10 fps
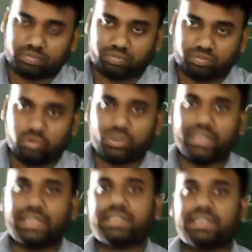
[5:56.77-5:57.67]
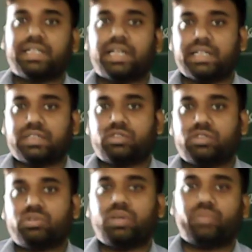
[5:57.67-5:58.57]
flow the electric current through
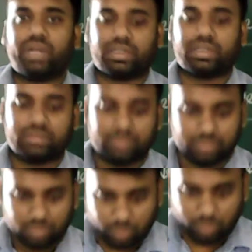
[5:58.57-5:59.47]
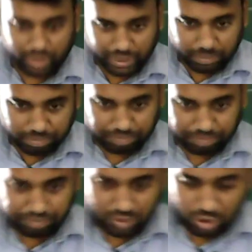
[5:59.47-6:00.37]
the wire, okay.
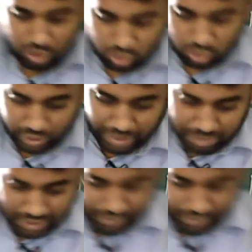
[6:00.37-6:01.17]
So, MCB